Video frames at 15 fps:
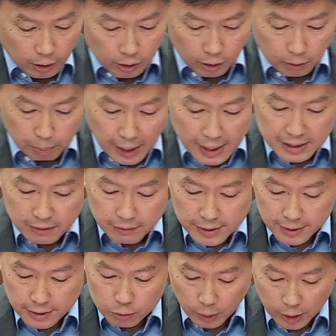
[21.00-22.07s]
On bus
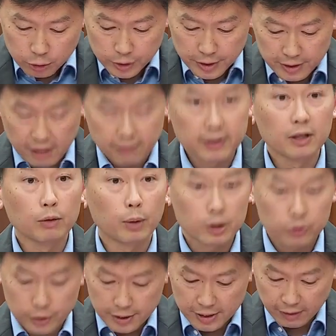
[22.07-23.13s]
services 137 and
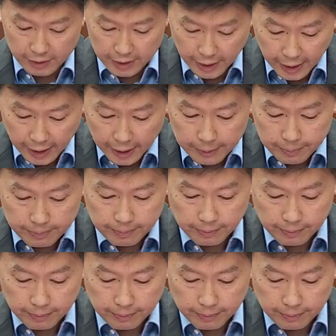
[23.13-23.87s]
137A,